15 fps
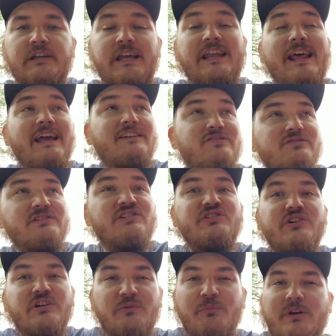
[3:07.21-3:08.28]
It actually
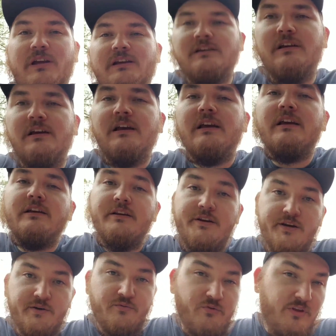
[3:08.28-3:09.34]
took me
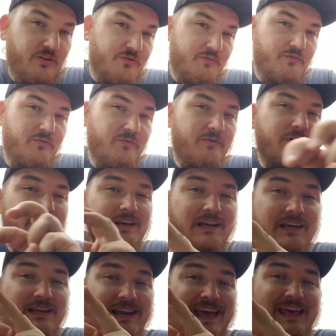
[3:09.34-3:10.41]
nearly
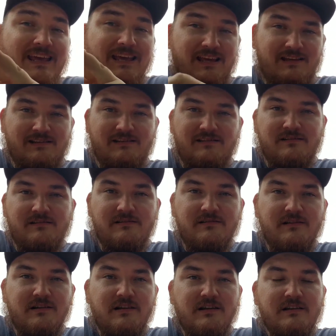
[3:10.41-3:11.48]
3 days
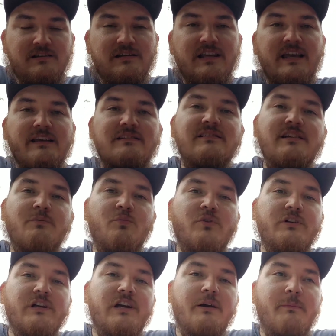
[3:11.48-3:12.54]
to get
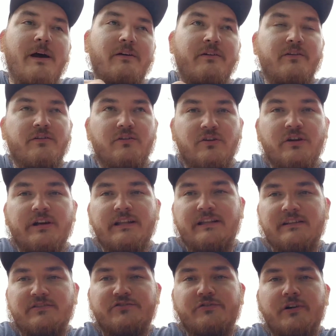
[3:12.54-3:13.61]
someone to come out here and look at
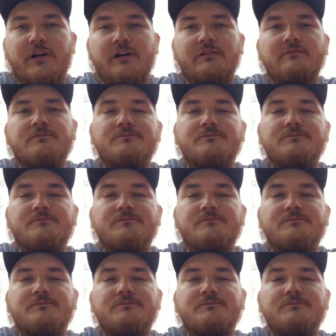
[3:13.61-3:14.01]
this truck.